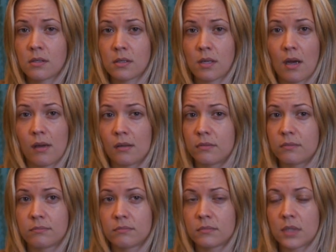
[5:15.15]
So,
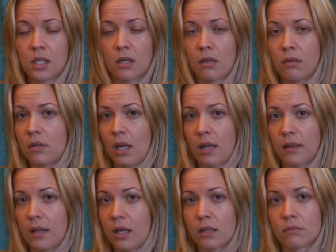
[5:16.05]
you know,
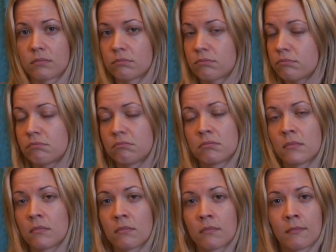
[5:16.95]
nothing,
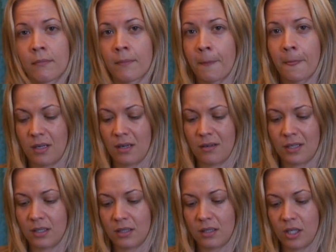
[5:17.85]
you know,
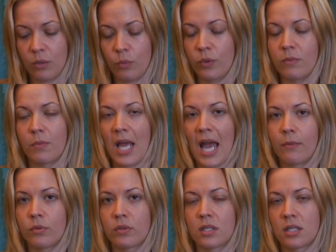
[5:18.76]
you wouldn't be
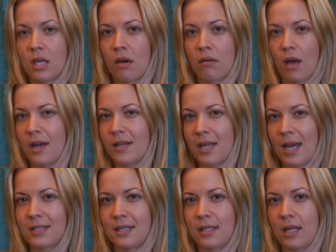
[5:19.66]
able to tell that I'd
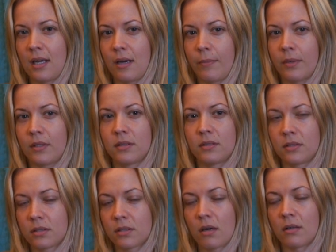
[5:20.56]
had it now because
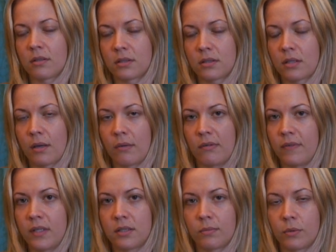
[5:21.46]
the scars are so
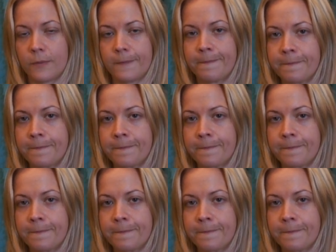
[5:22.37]
invisible.